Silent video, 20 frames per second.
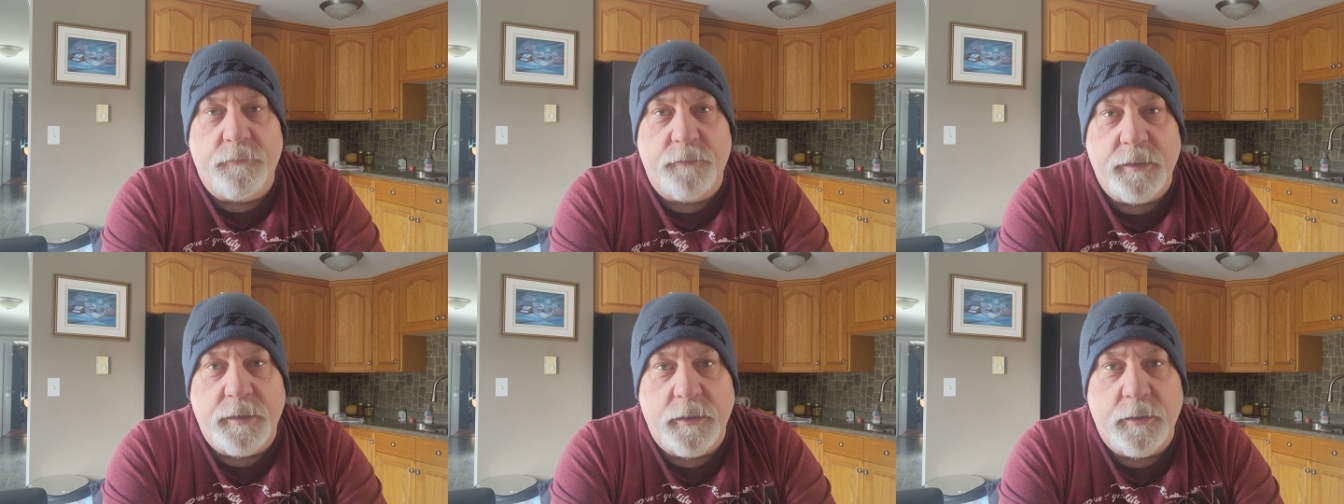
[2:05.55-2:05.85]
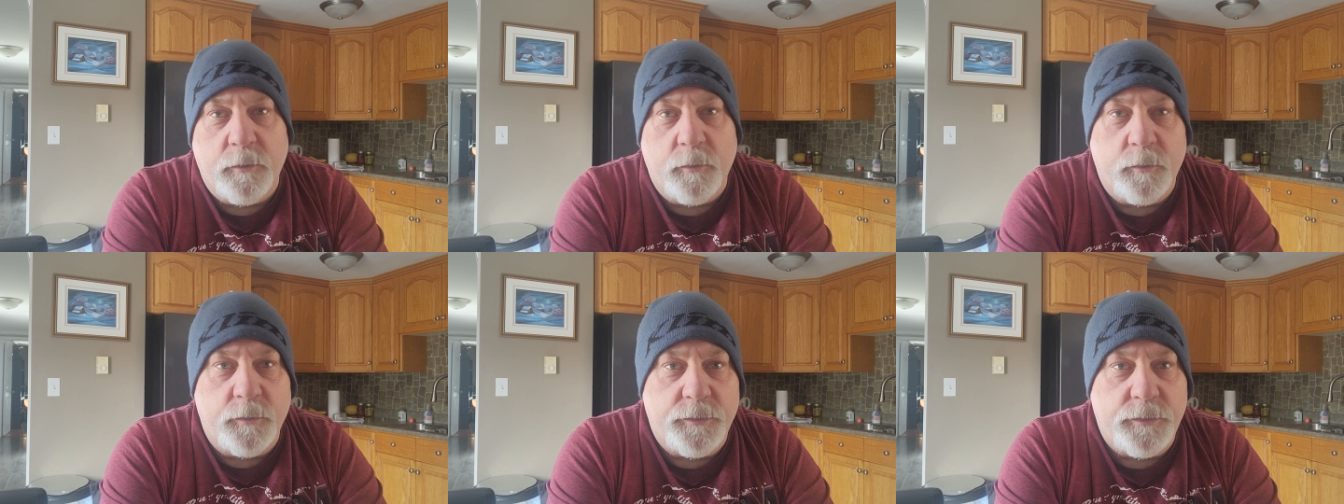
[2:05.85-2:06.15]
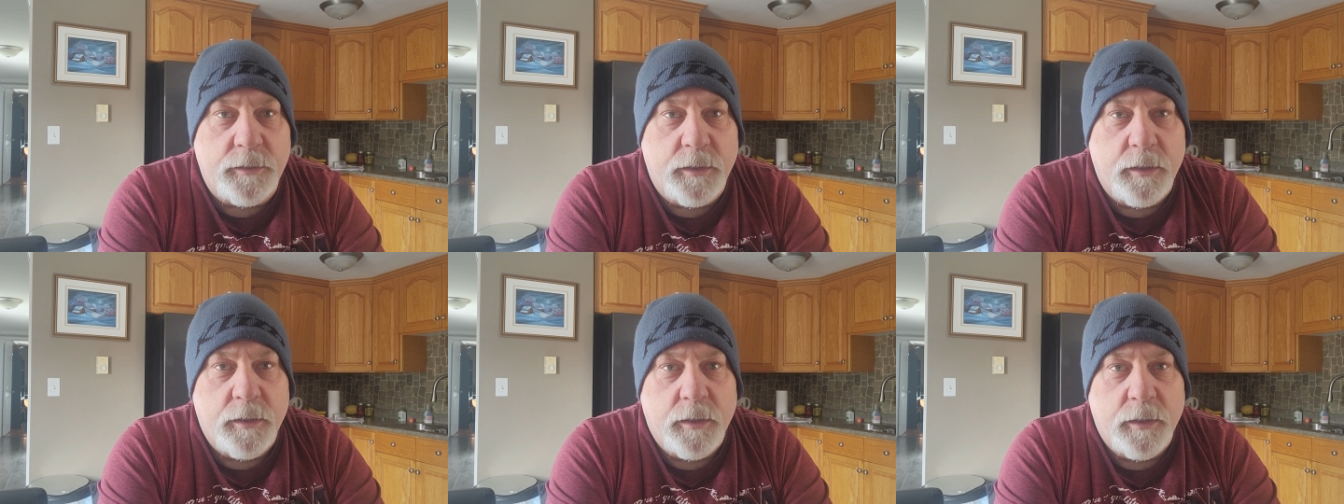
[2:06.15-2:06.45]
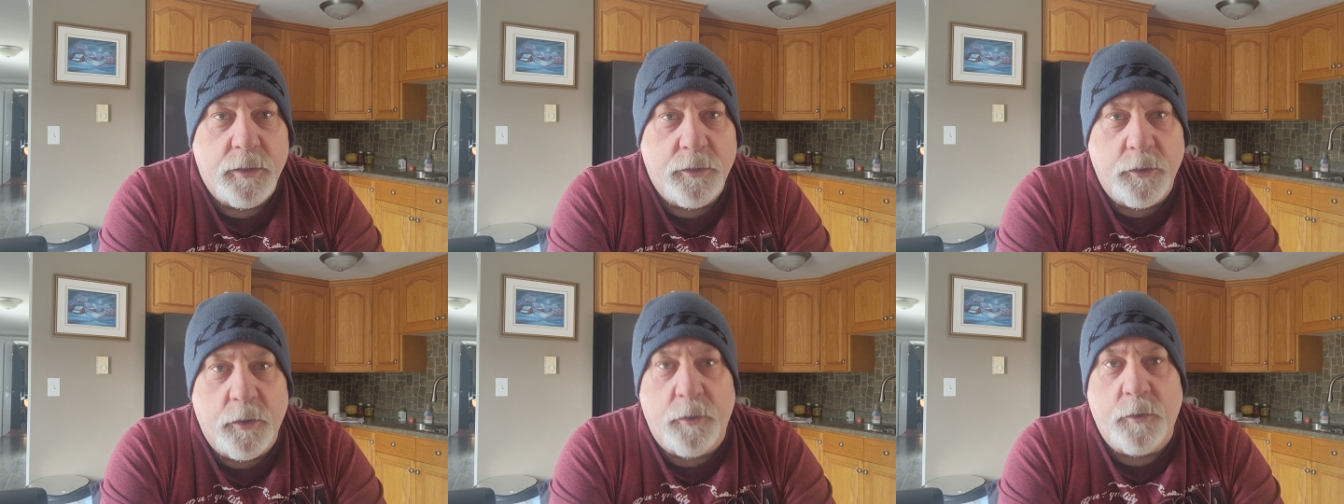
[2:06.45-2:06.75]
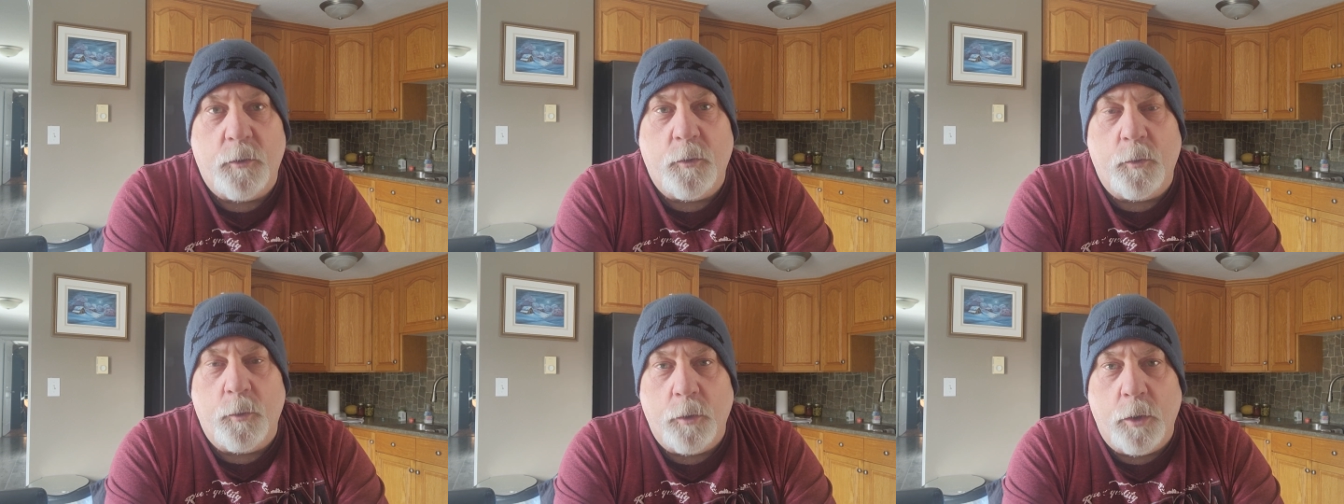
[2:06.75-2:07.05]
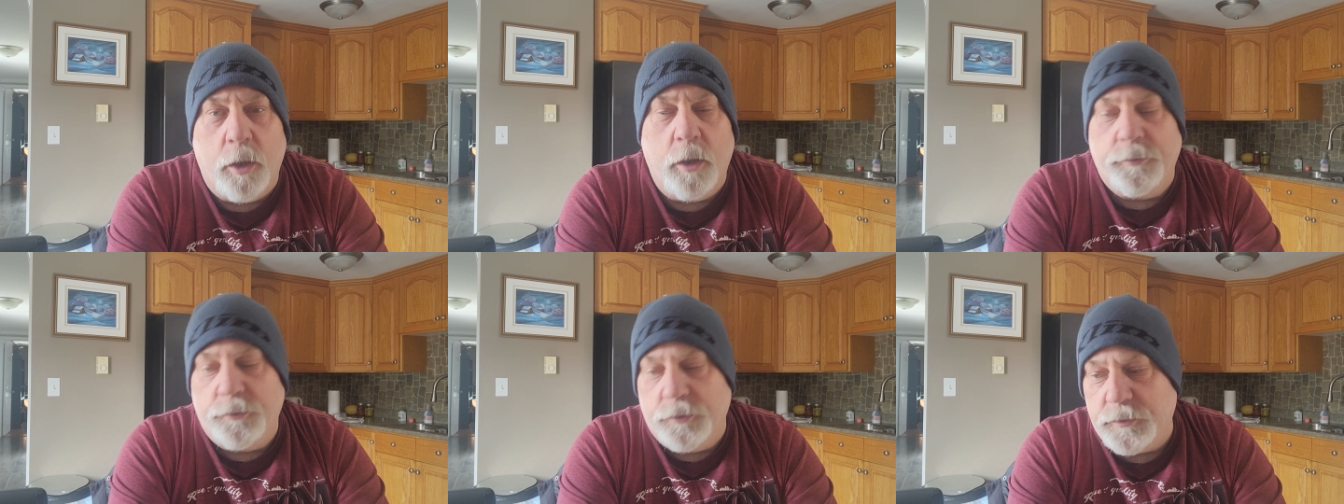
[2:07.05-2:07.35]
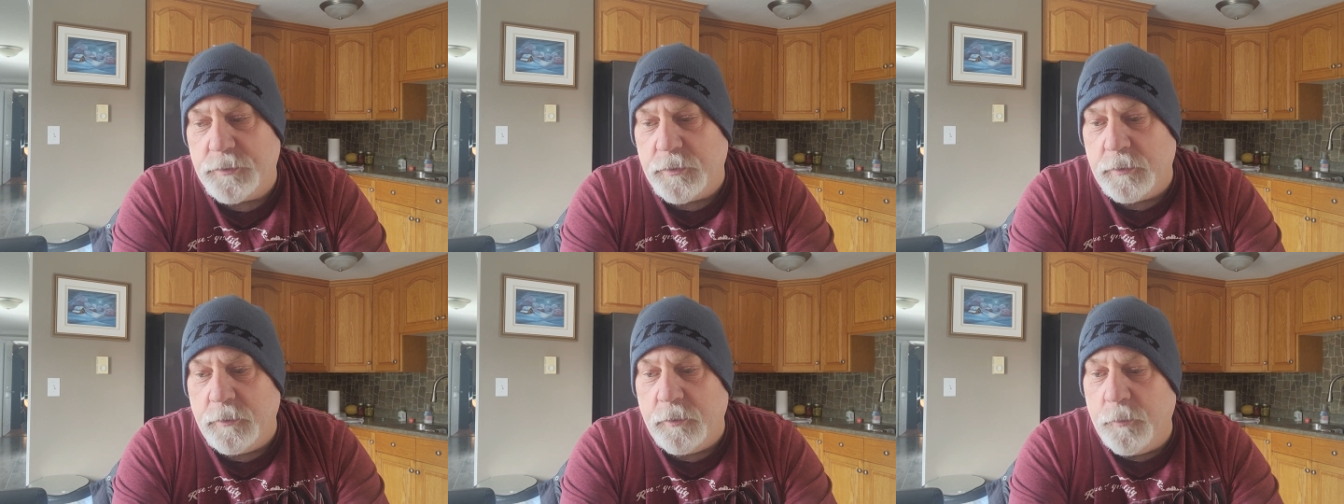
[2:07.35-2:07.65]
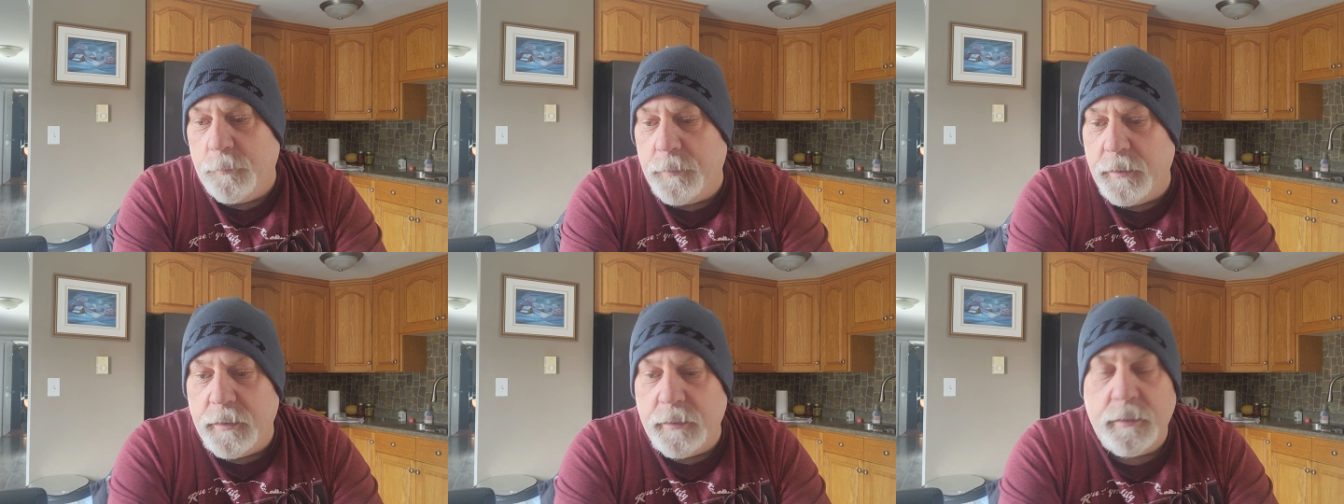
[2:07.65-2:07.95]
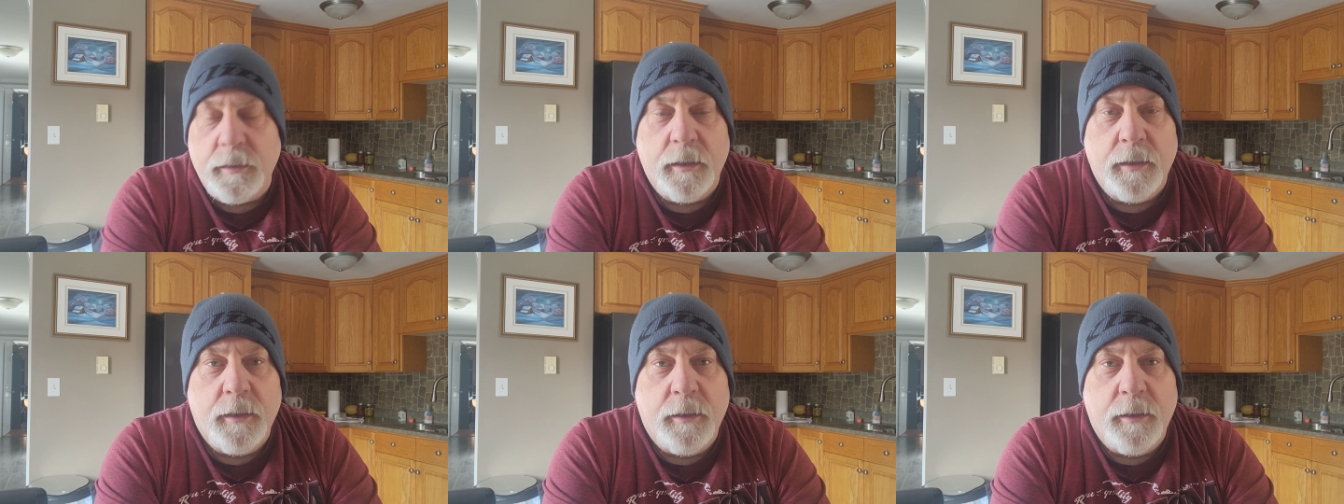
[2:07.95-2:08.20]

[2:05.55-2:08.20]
videos. Not a whole lot, just a little bit.